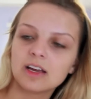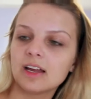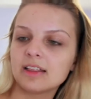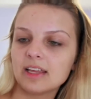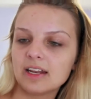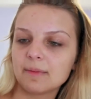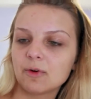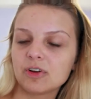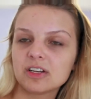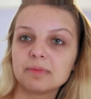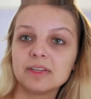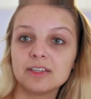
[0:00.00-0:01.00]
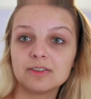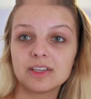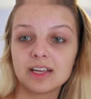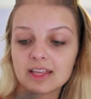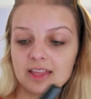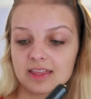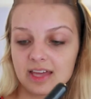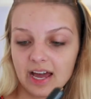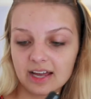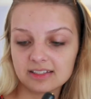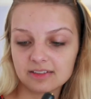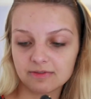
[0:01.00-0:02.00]
And then I'm going to be using
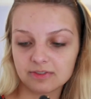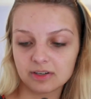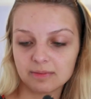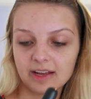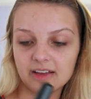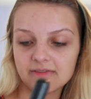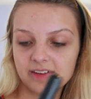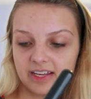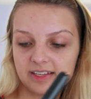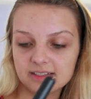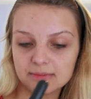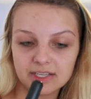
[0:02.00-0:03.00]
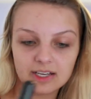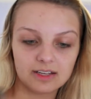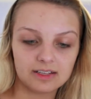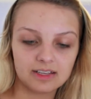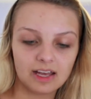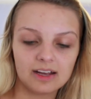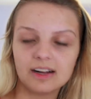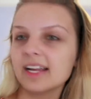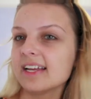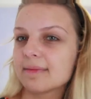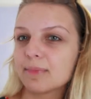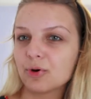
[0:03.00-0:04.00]
that for my face because I
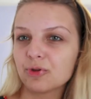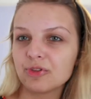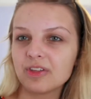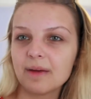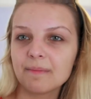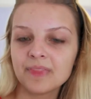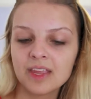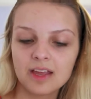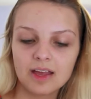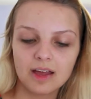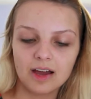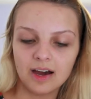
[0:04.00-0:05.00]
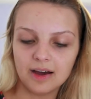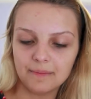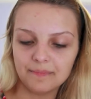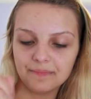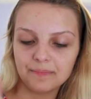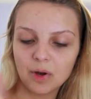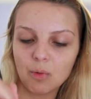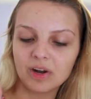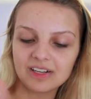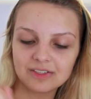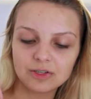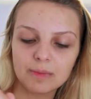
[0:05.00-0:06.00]
like both of them, but one
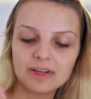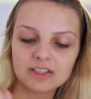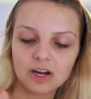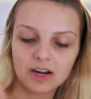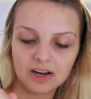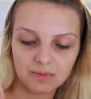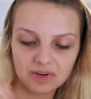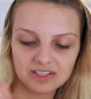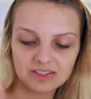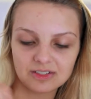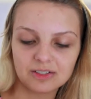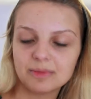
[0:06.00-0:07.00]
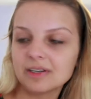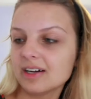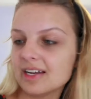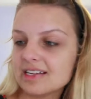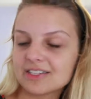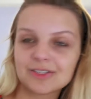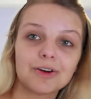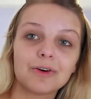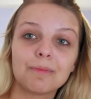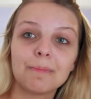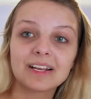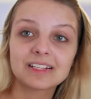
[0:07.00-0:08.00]
is a little bit dark and one is a little bit light, so
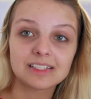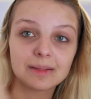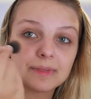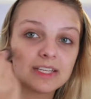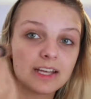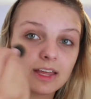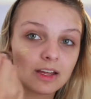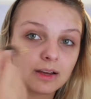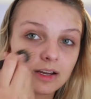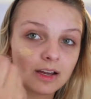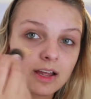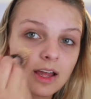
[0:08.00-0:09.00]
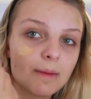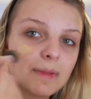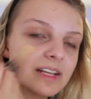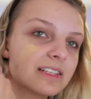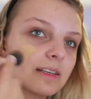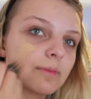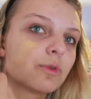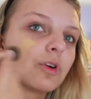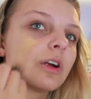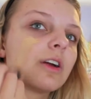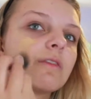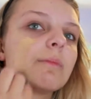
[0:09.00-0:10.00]
mixing them together makes it
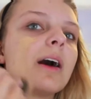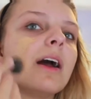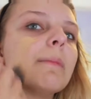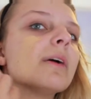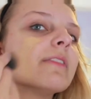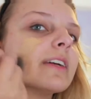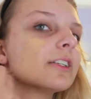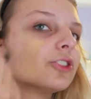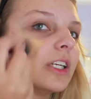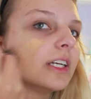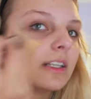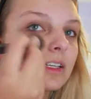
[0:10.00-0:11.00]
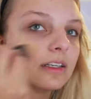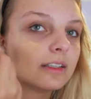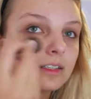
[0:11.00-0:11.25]
more of my perfect shade.